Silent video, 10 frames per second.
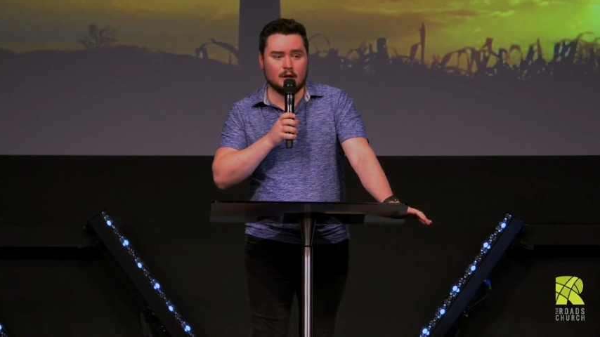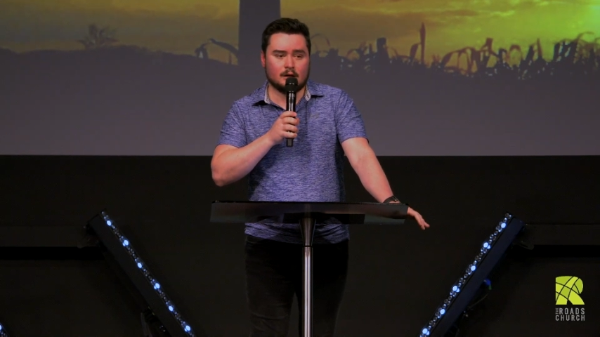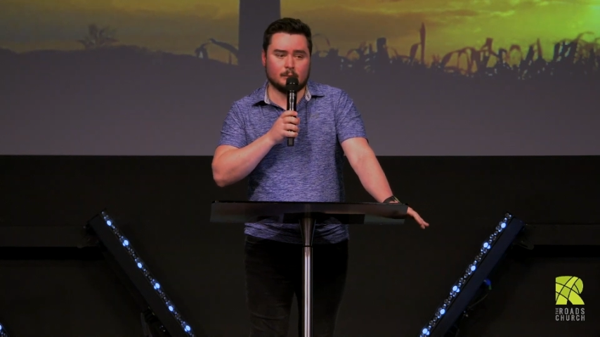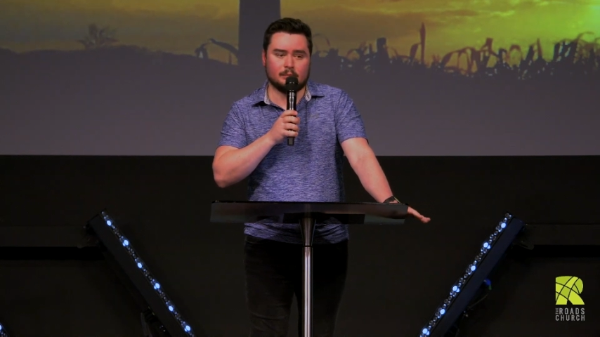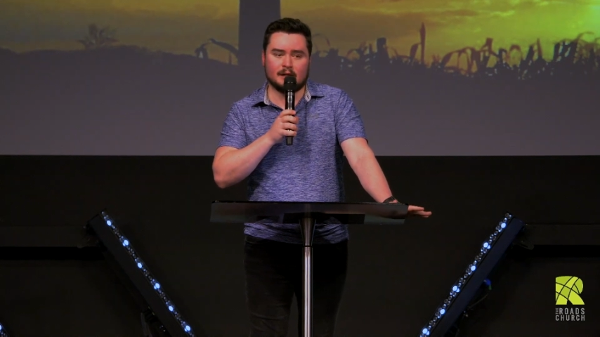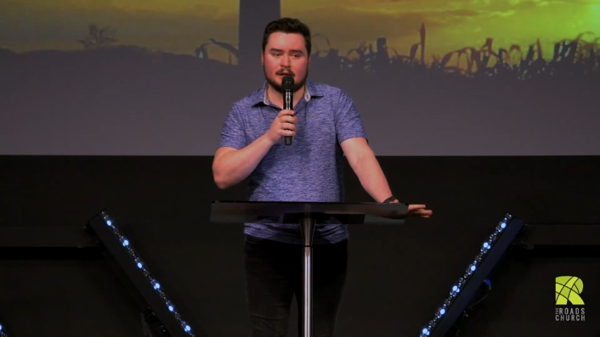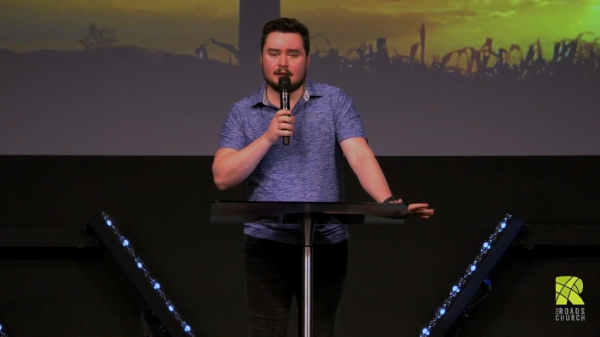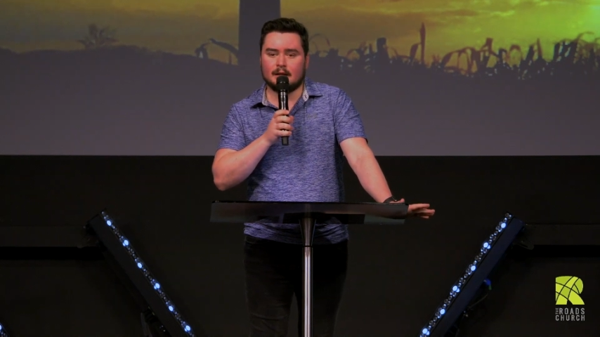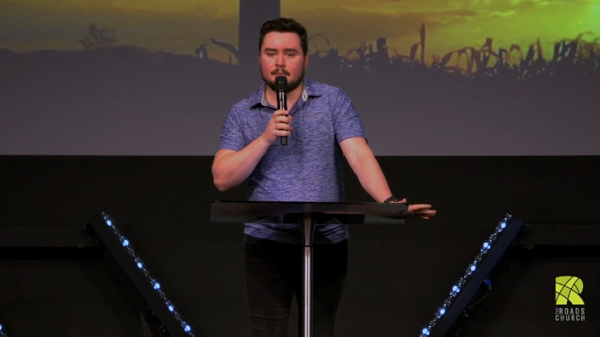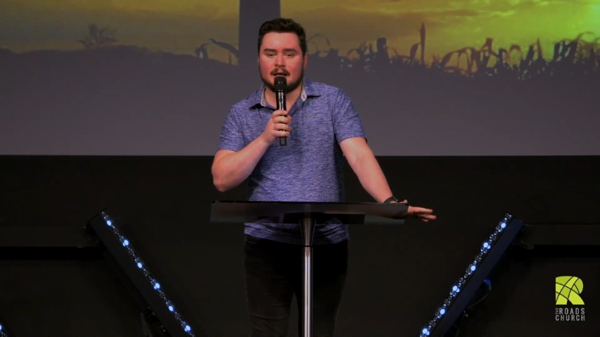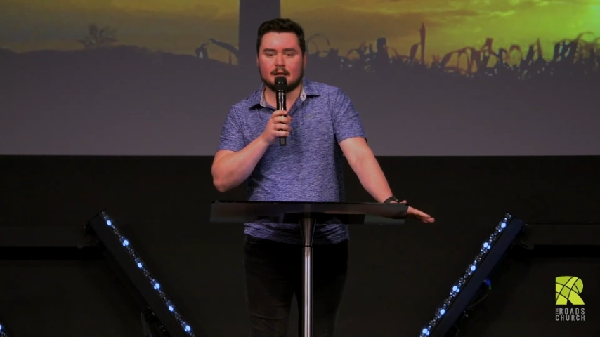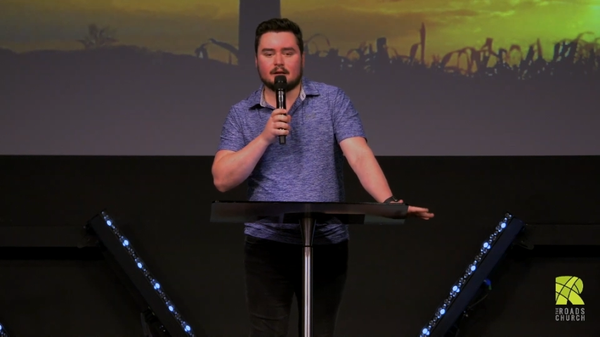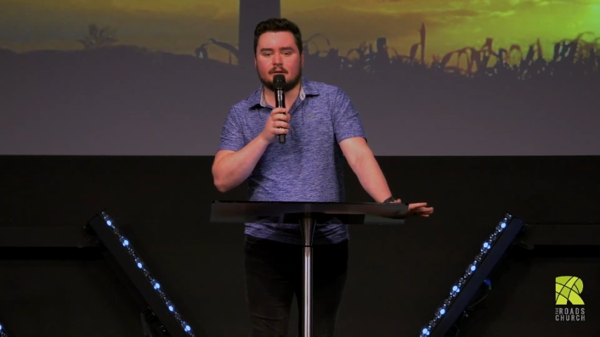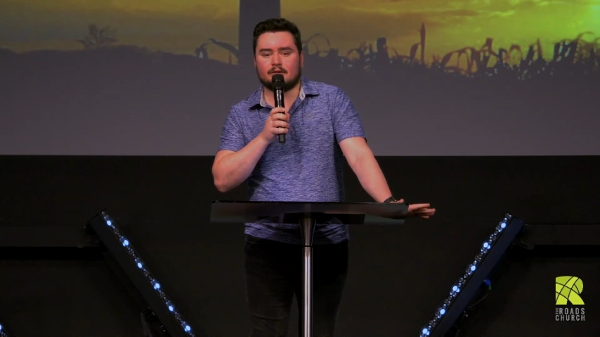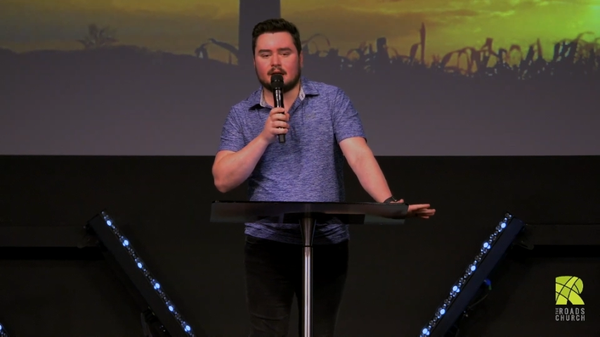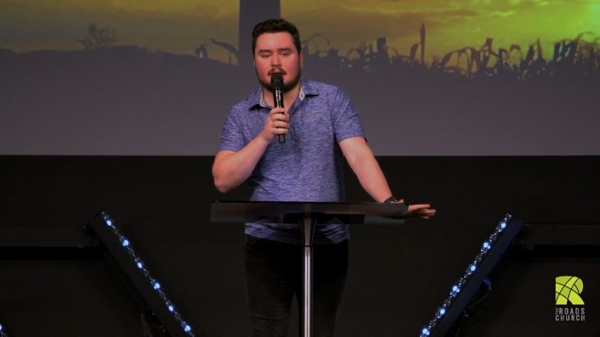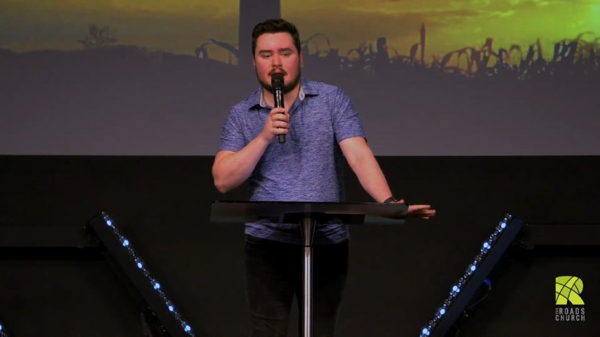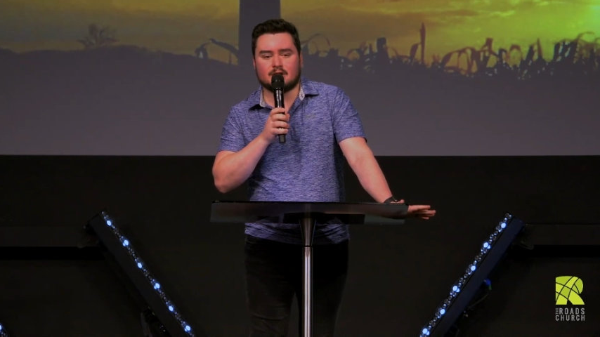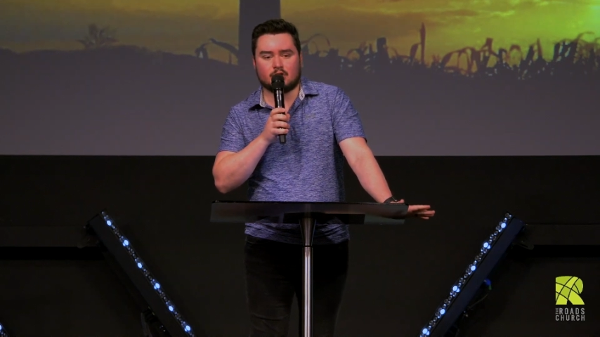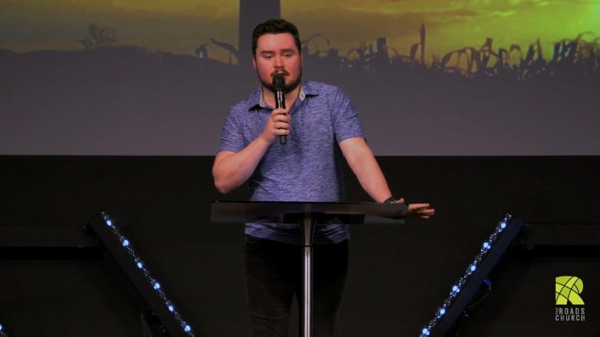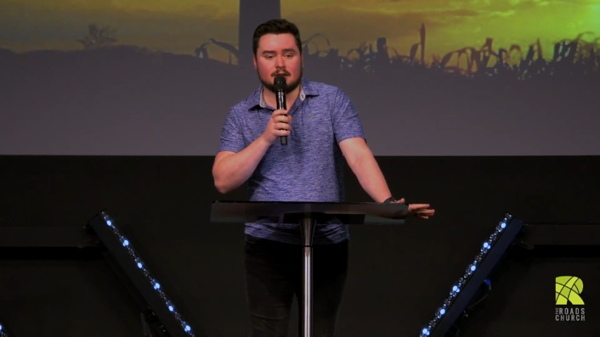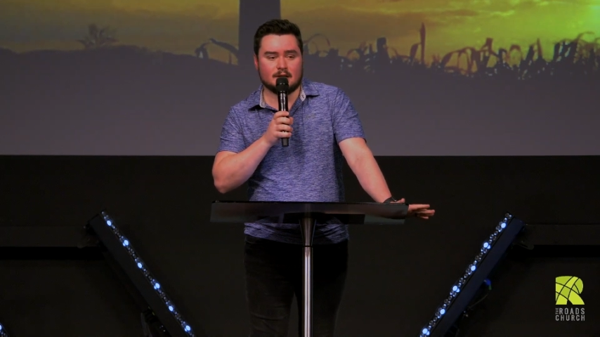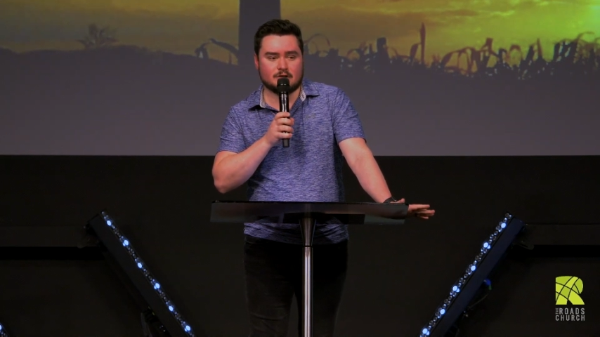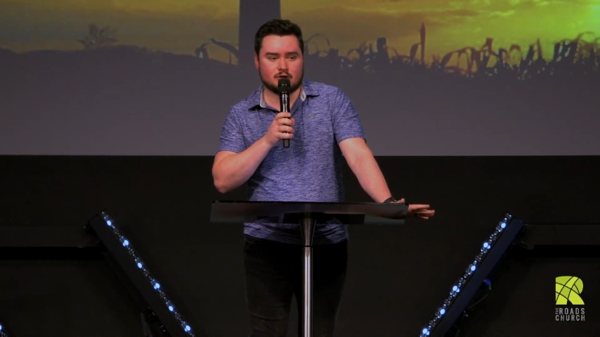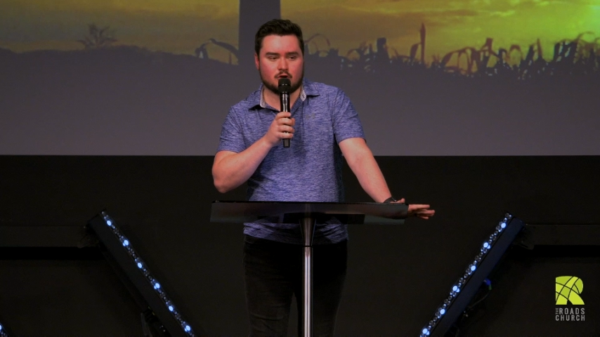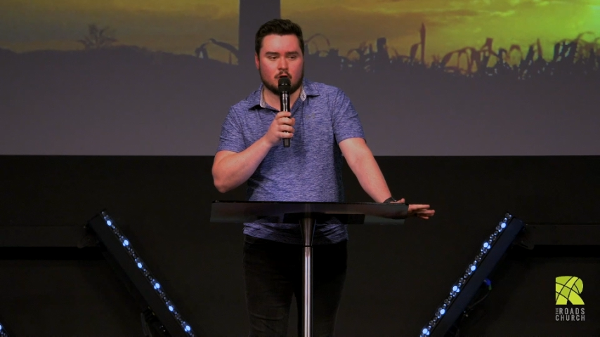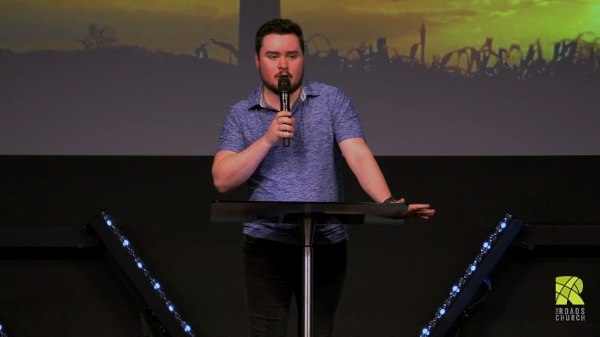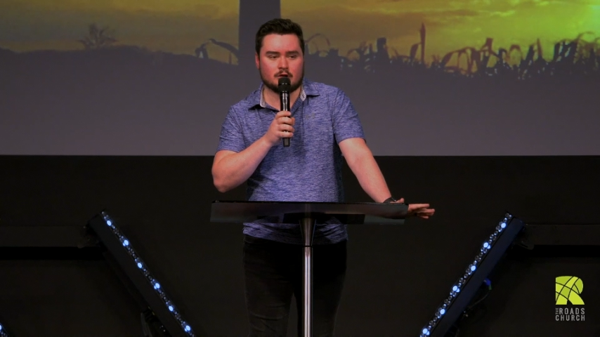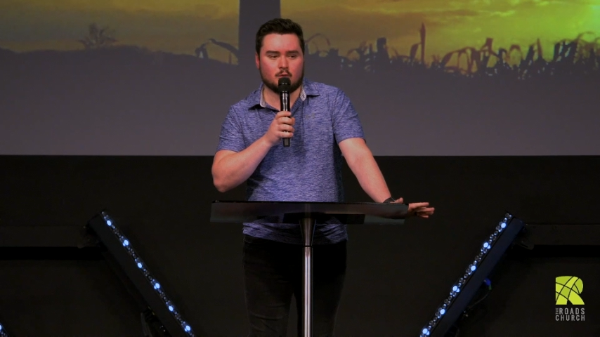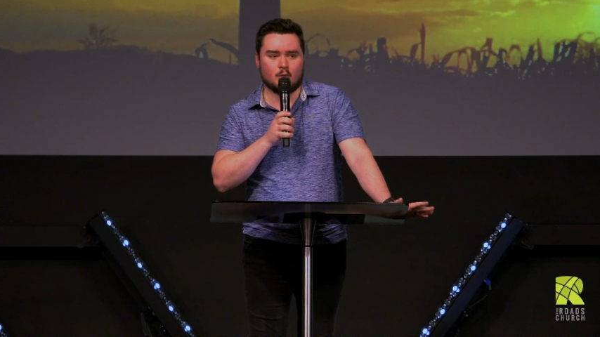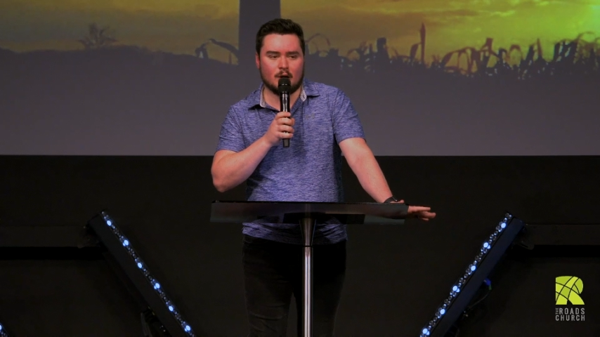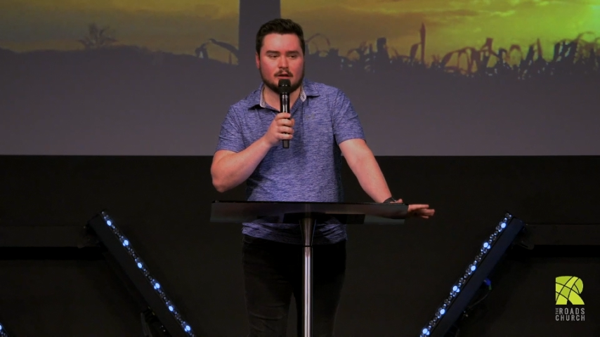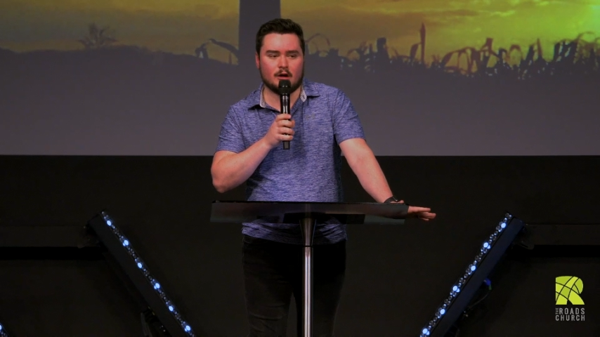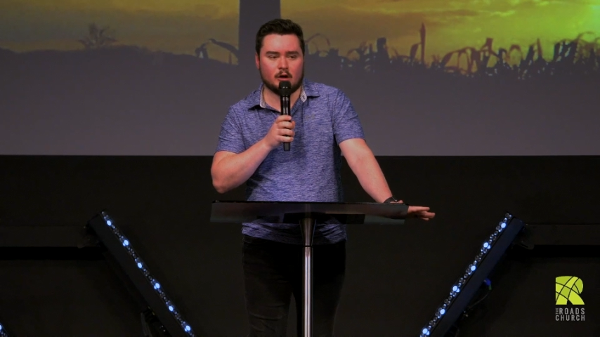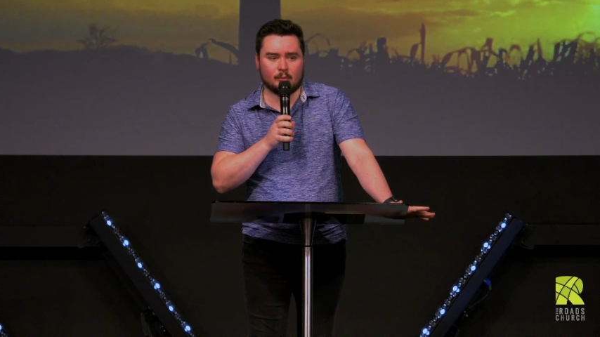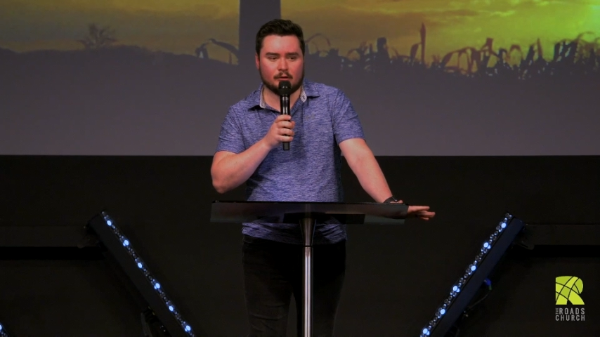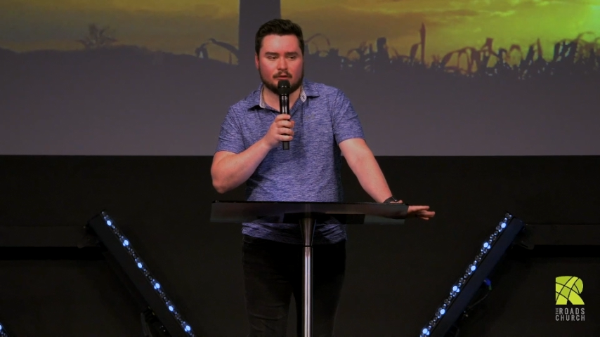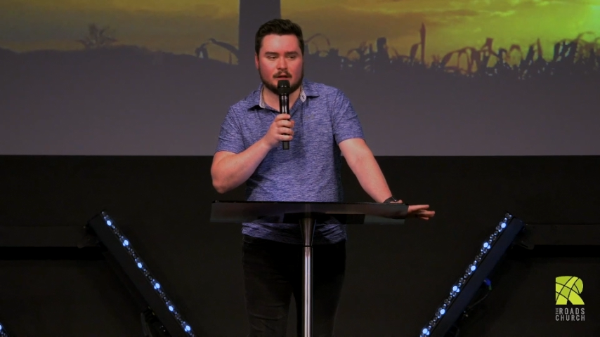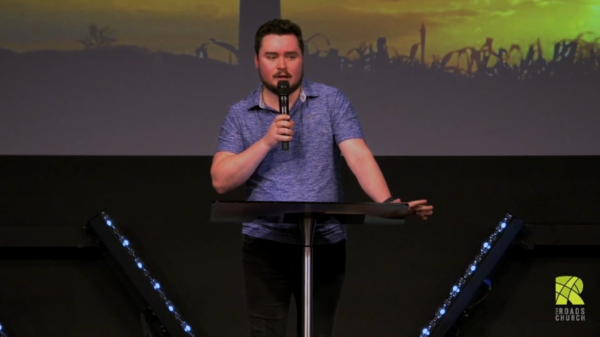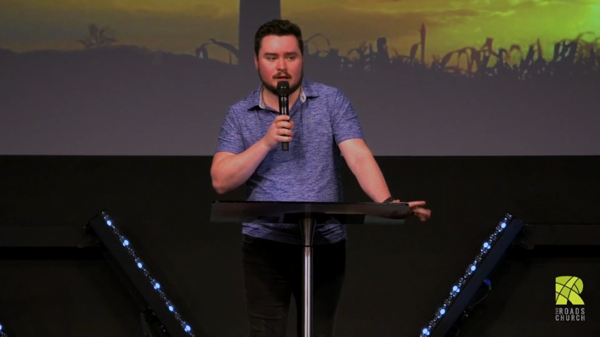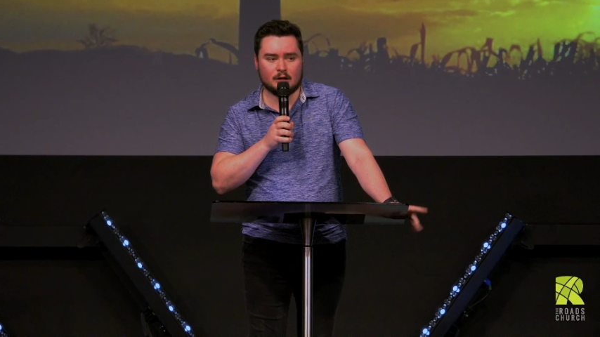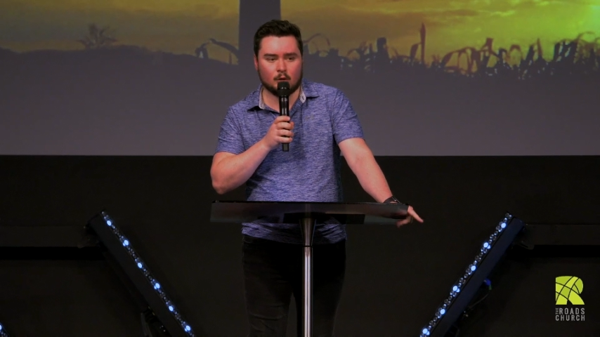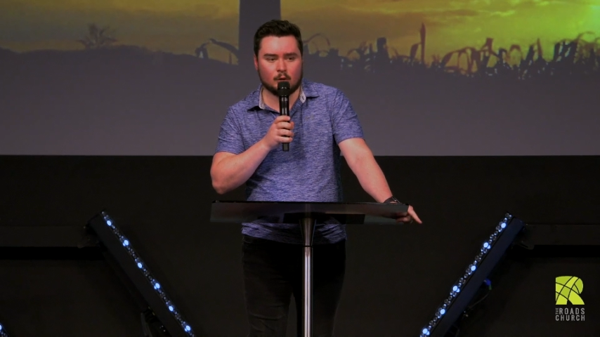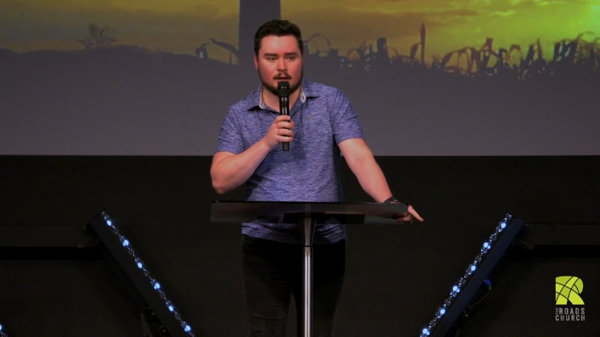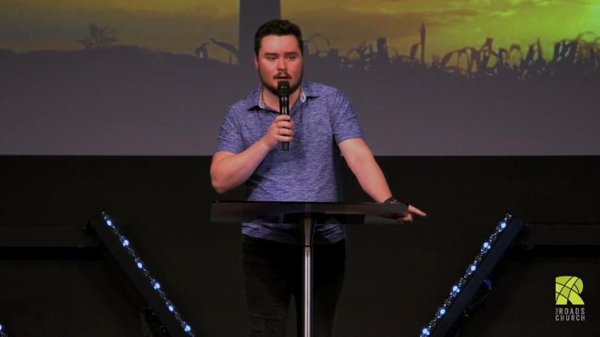completely medically, psychiatrically discharged, 100% healed,